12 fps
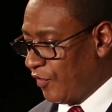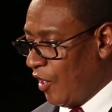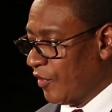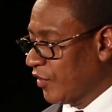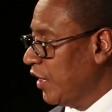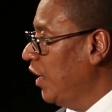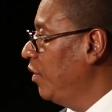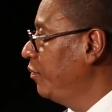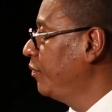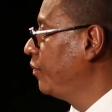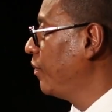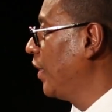thoughts
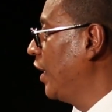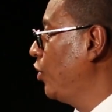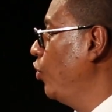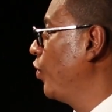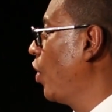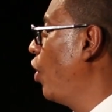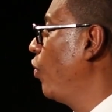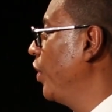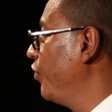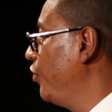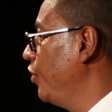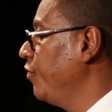come, I do what I
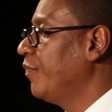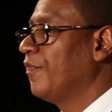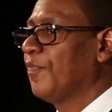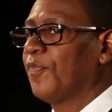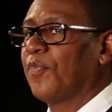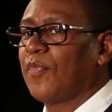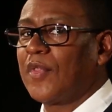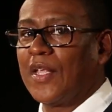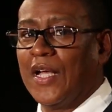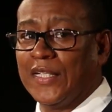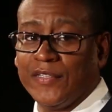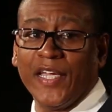always do.
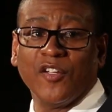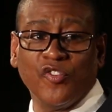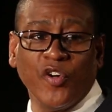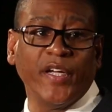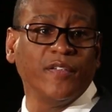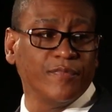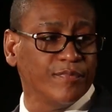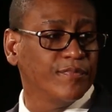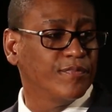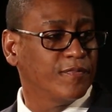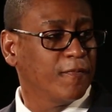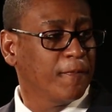I take a drink,
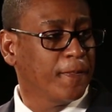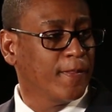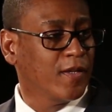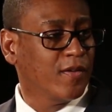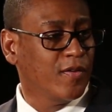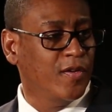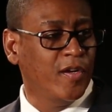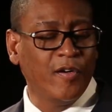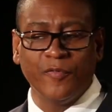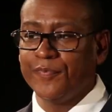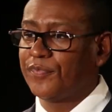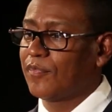
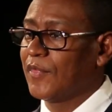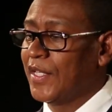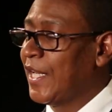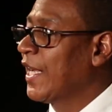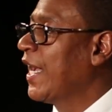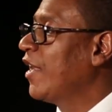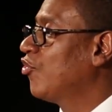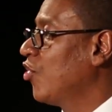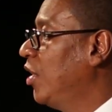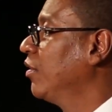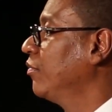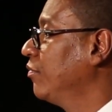and I got
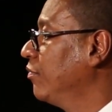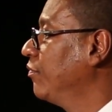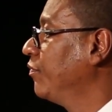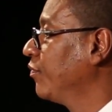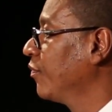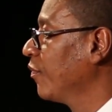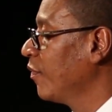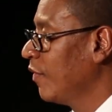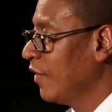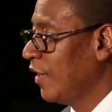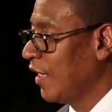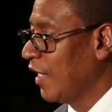drunk.
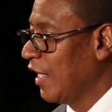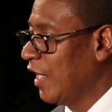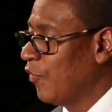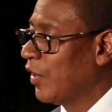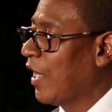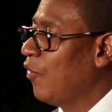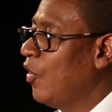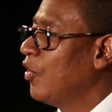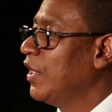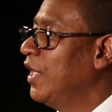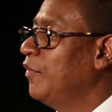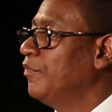And when I
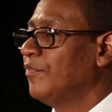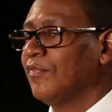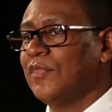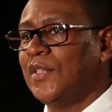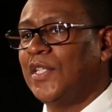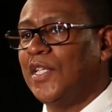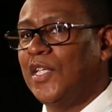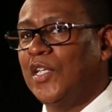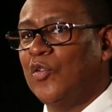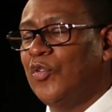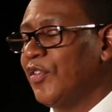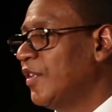woke up,
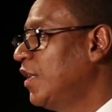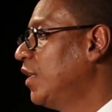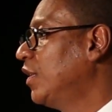it was